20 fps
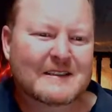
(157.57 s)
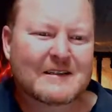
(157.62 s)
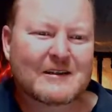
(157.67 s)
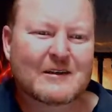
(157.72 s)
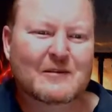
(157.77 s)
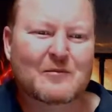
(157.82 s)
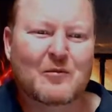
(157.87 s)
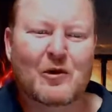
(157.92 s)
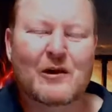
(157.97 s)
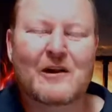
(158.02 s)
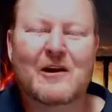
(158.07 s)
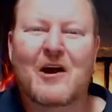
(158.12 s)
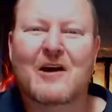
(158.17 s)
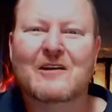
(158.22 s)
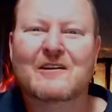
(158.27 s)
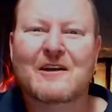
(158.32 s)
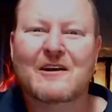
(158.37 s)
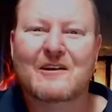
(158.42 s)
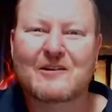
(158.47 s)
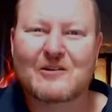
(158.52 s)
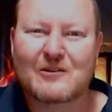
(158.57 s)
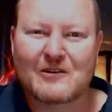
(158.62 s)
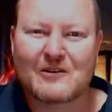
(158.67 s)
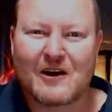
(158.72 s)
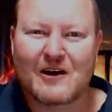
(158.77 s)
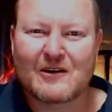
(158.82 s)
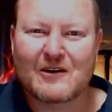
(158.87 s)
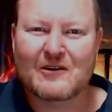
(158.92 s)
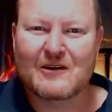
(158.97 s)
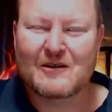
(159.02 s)
Good morning, Adrian
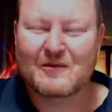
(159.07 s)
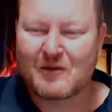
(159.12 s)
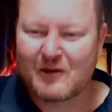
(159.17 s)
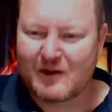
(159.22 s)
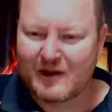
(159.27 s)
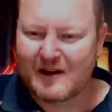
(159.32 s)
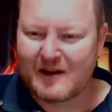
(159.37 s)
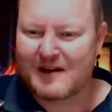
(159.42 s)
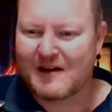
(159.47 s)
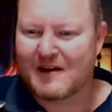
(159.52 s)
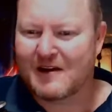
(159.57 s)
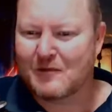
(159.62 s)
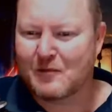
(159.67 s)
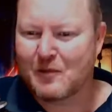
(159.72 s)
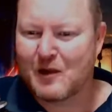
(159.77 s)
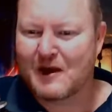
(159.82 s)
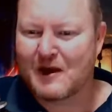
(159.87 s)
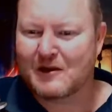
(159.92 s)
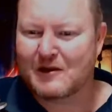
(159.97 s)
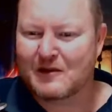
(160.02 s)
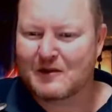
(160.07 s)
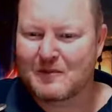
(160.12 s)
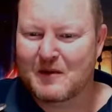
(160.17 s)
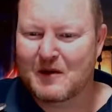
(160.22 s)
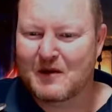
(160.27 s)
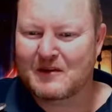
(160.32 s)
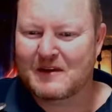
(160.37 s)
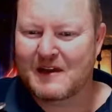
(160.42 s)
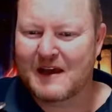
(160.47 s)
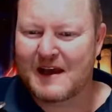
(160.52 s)
Jordan. Goeiemorgen. I hope you had a good
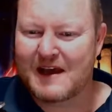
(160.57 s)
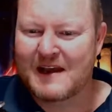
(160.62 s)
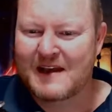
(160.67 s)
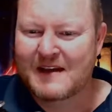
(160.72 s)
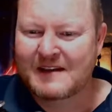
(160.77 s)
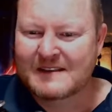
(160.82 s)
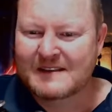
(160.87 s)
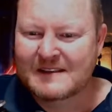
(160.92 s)
birthday.